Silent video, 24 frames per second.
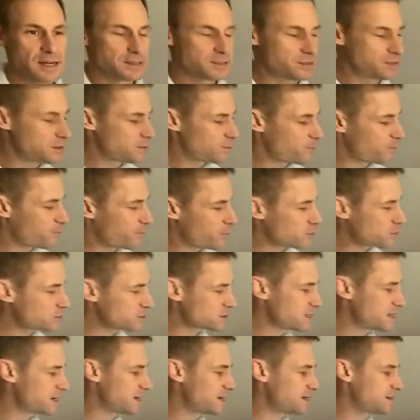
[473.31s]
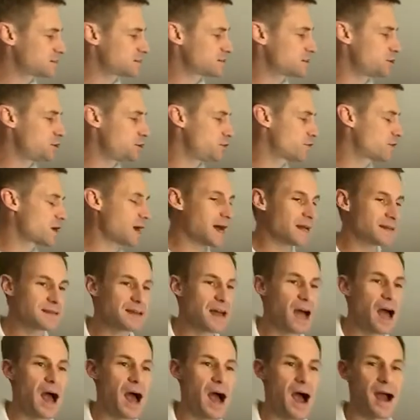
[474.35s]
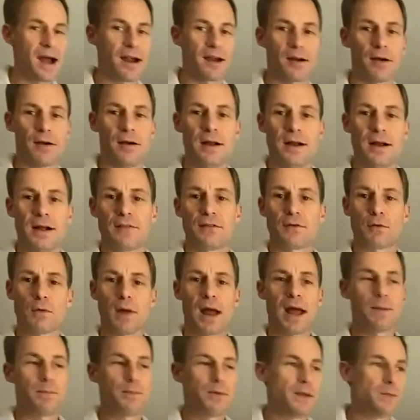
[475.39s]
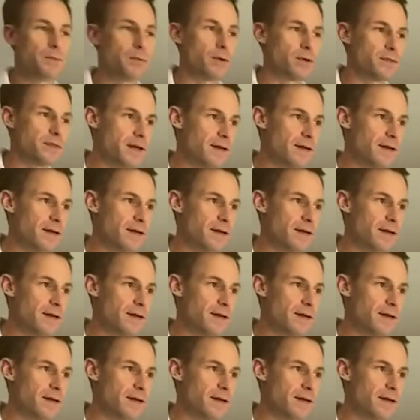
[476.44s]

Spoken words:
So the first thing is you've got to hire the right people.